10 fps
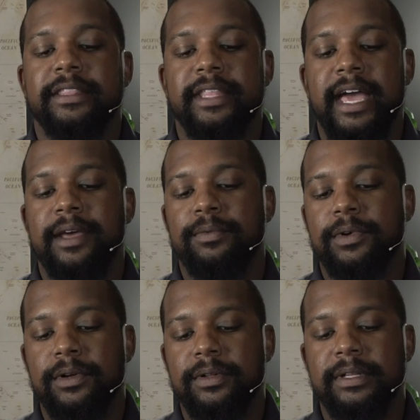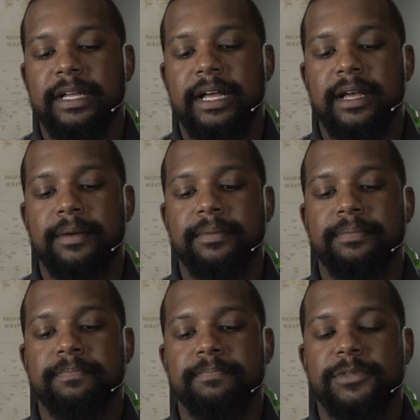that will
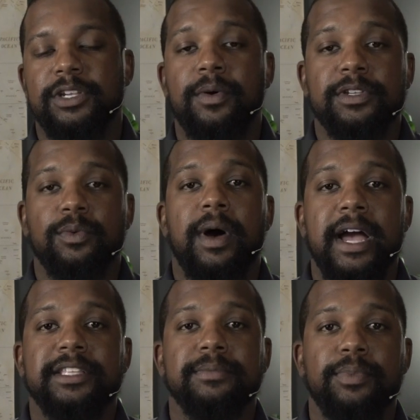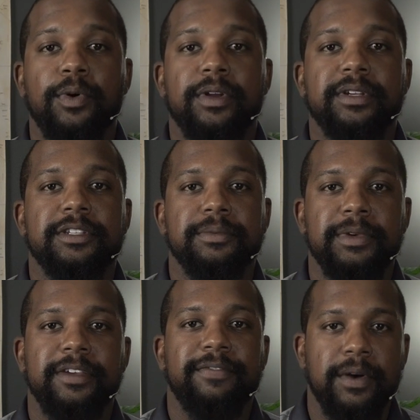um, show us why it's important to
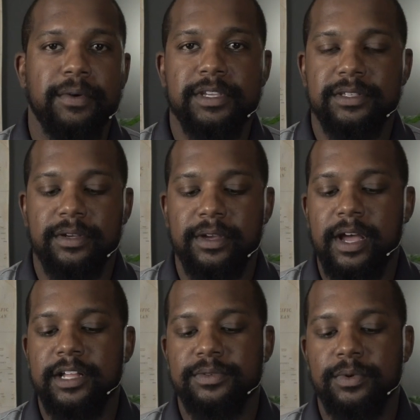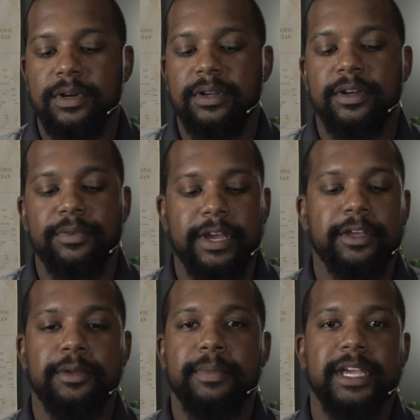be focused on God's word on a
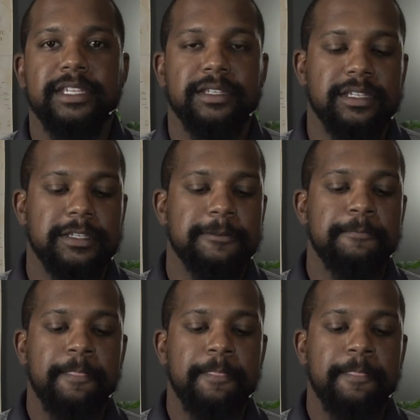regular basis.